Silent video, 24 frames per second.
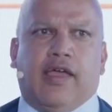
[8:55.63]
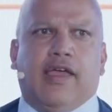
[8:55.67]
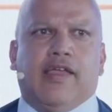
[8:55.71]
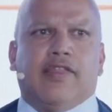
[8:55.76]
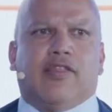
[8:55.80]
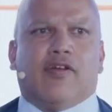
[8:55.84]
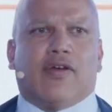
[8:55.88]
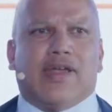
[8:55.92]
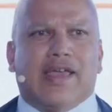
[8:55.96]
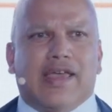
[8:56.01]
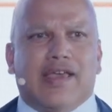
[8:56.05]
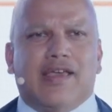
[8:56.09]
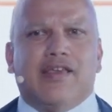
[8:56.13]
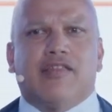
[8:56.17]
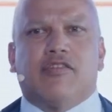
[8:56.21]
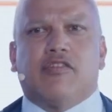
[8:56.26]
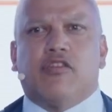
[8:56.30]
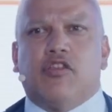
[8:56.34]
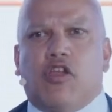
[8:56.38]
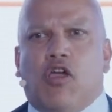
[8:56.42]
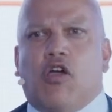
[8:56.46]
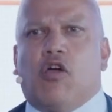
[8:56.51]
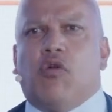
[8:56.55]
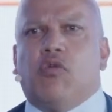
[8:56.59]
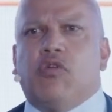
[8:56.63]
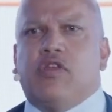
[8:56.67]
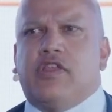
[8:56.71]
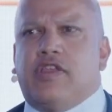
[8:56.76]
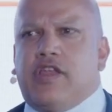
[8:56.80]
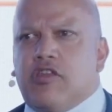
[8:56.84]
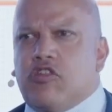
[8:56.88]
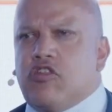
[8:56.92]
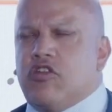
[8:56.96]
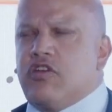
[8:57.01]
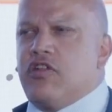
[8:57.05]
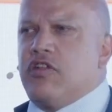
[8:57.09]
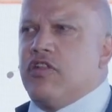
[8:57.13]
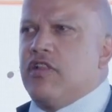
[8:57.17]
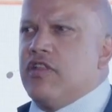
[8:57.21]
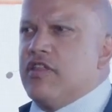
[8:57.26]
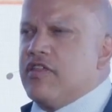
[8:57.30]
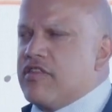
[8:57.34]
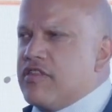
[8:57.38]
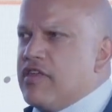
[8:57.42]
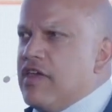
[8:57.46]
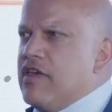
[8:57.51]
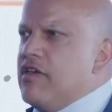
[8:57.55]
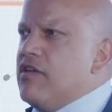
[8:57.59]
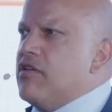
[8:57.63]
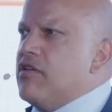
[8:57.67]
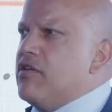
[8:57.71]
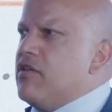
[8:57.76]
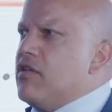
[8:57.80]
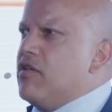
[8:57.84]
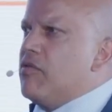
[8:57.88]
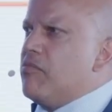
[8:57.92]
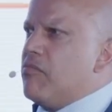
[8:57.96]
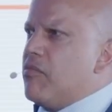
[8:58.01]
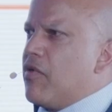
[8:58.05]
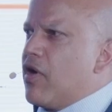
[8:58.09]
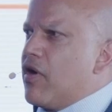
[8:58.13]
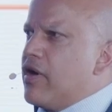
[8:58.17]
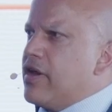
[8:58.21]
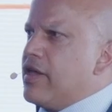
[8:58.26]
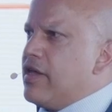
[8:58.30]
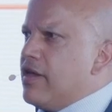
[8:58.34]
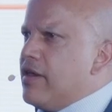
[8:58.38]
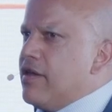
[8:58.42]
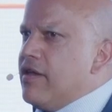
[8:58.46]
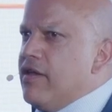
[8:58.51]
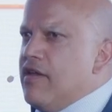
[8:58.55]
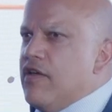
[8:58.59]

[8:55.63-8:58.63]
There is no digital single market.